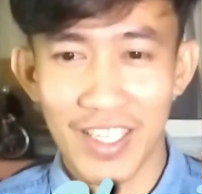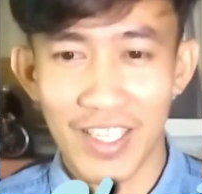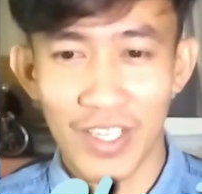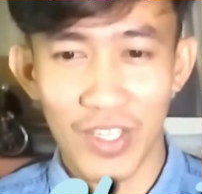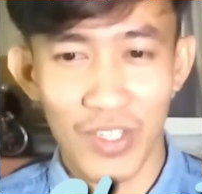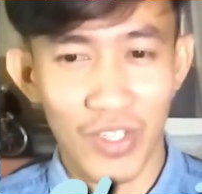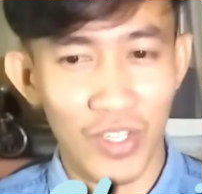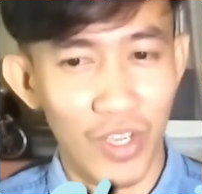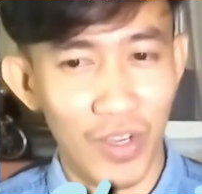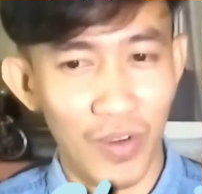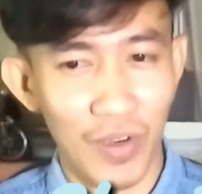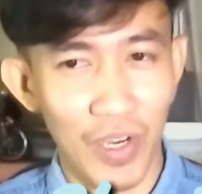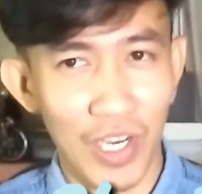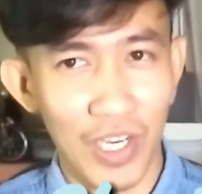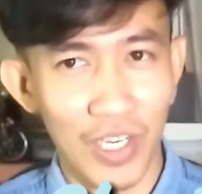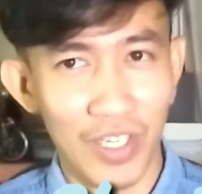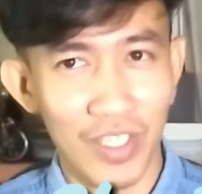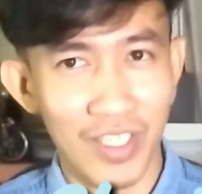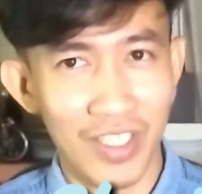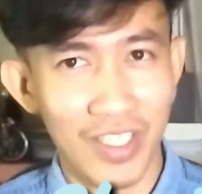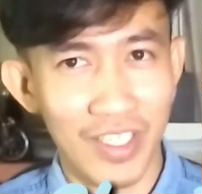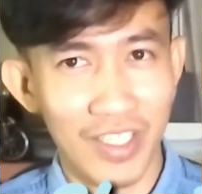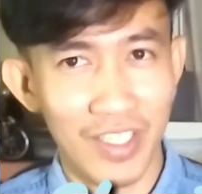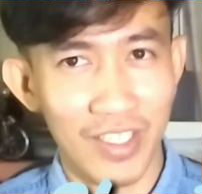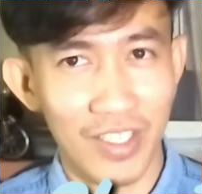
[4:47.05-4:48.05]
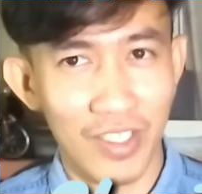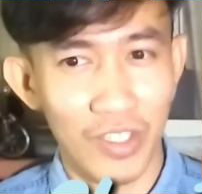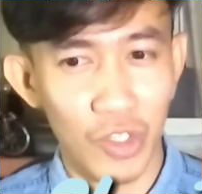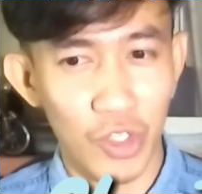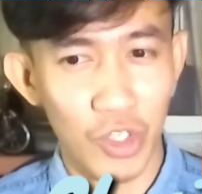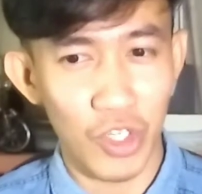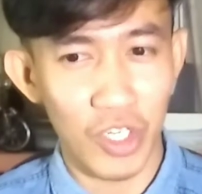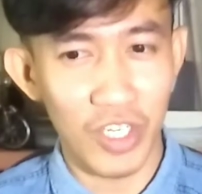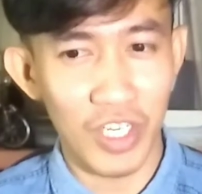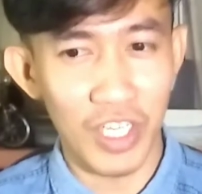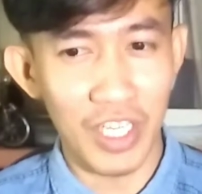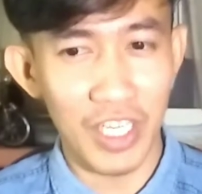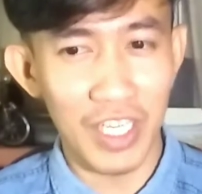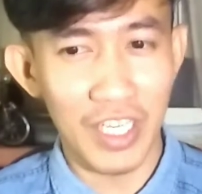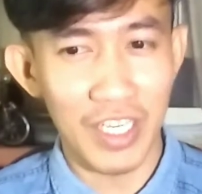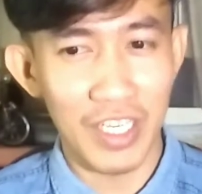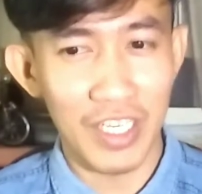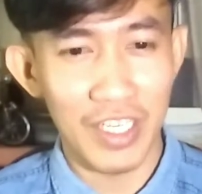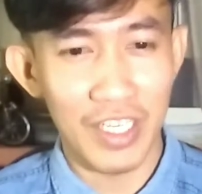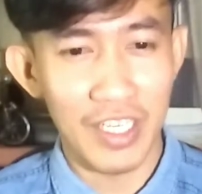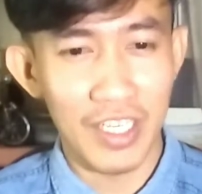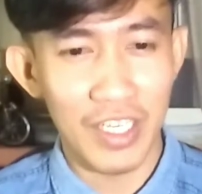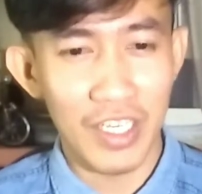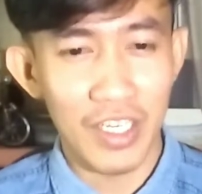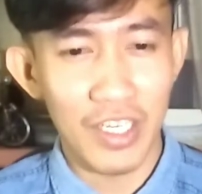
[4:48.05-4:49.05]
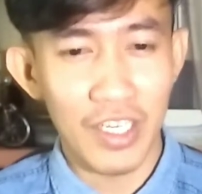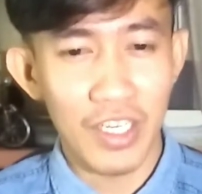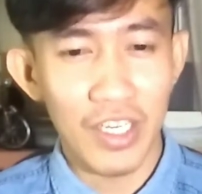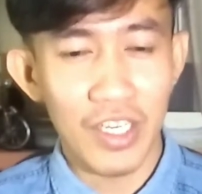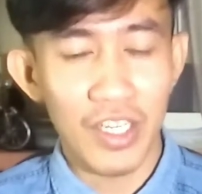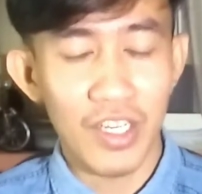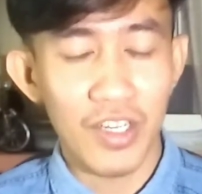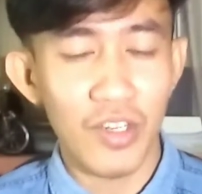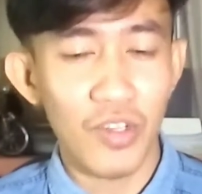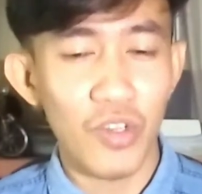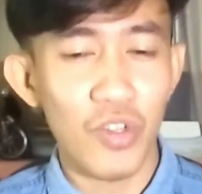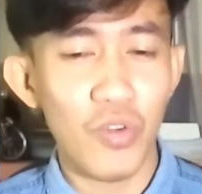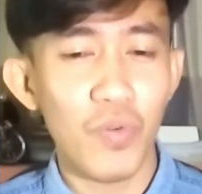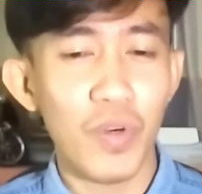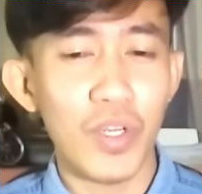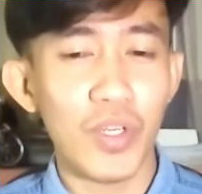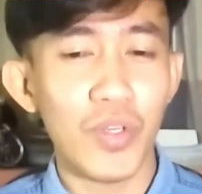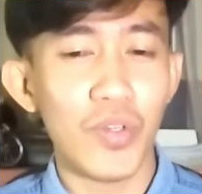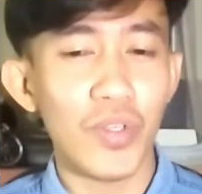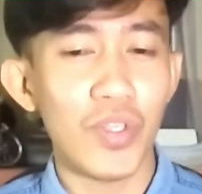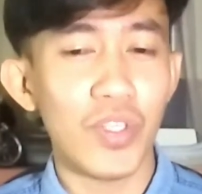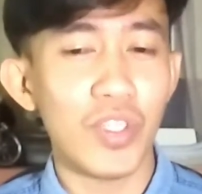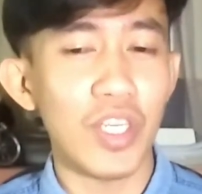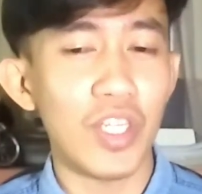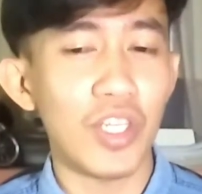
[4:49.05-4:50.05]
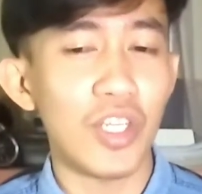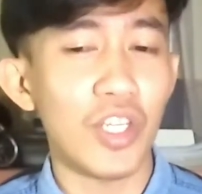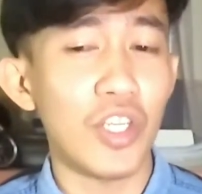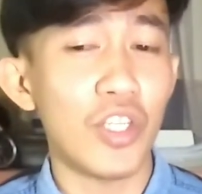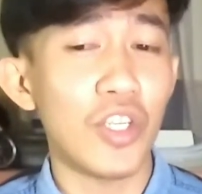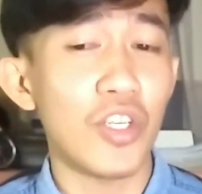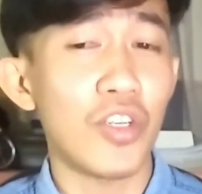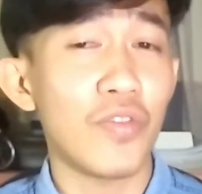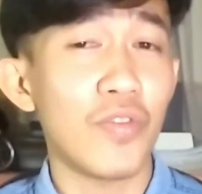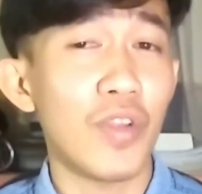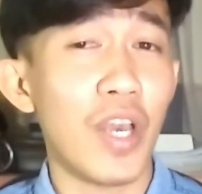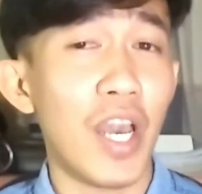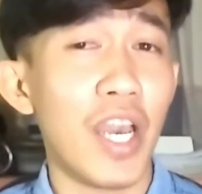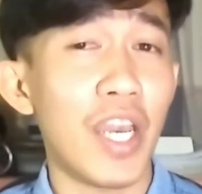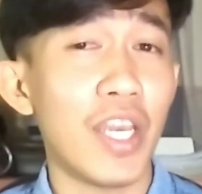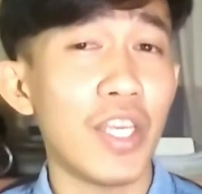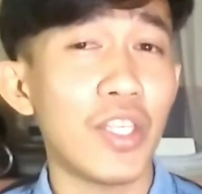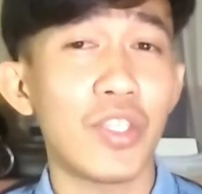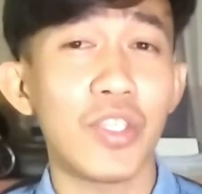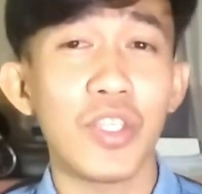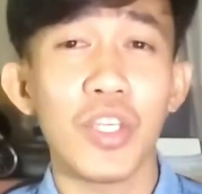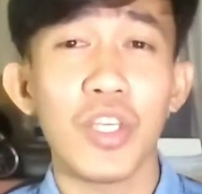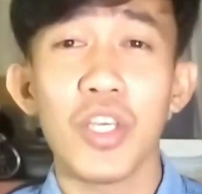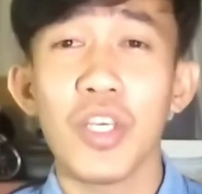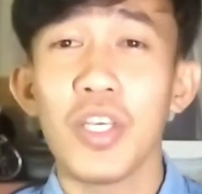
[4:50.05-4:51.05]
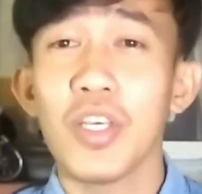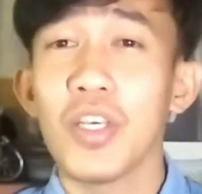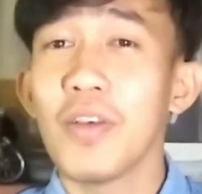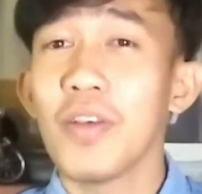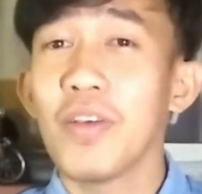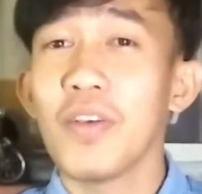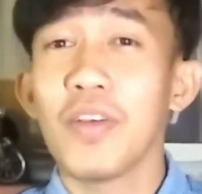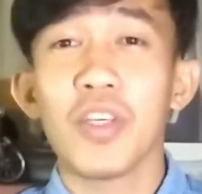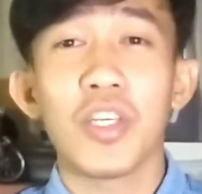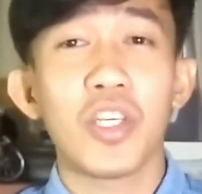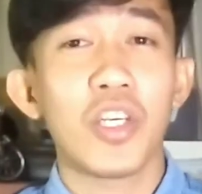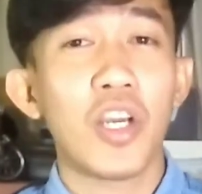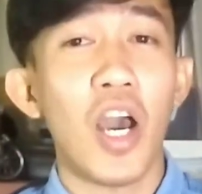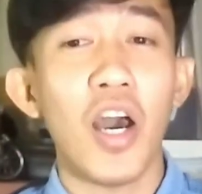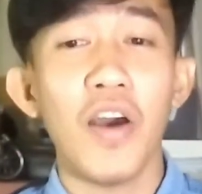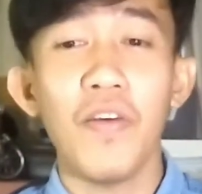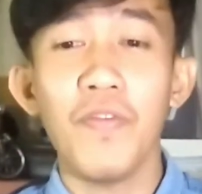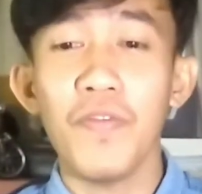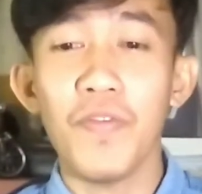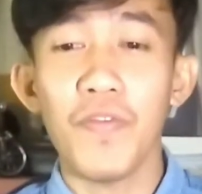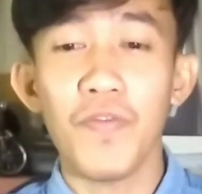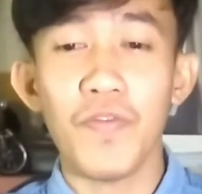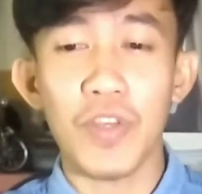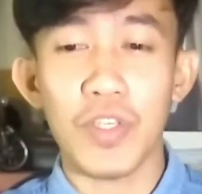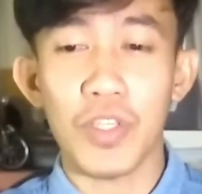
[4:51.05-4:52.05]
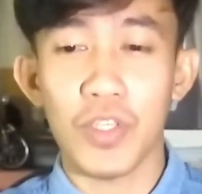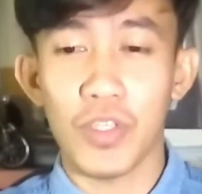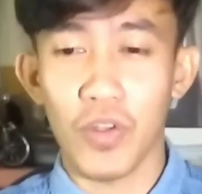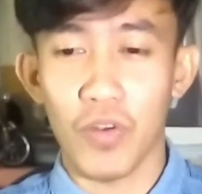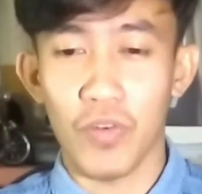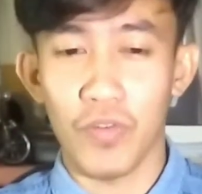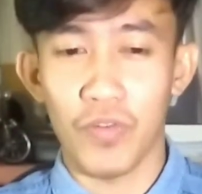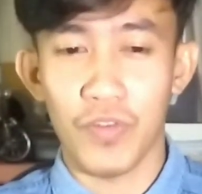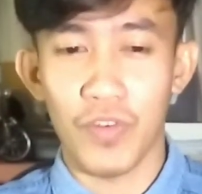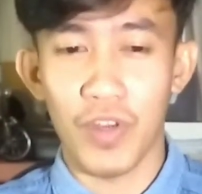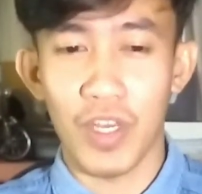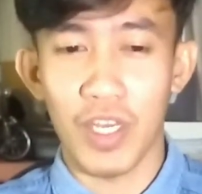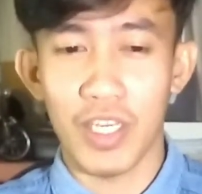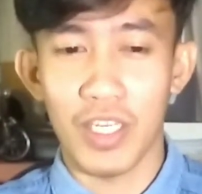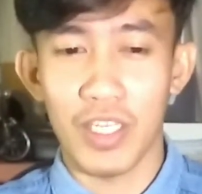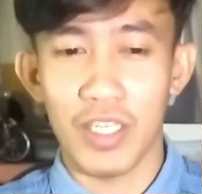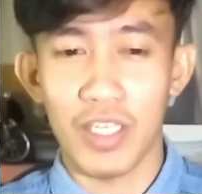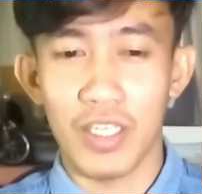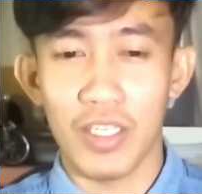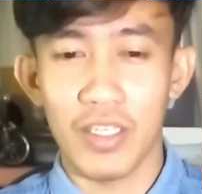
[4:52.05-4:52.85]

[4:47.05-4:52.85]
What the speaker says: Let's go on the journey. Then you want to sit in your nice, comfy sofa.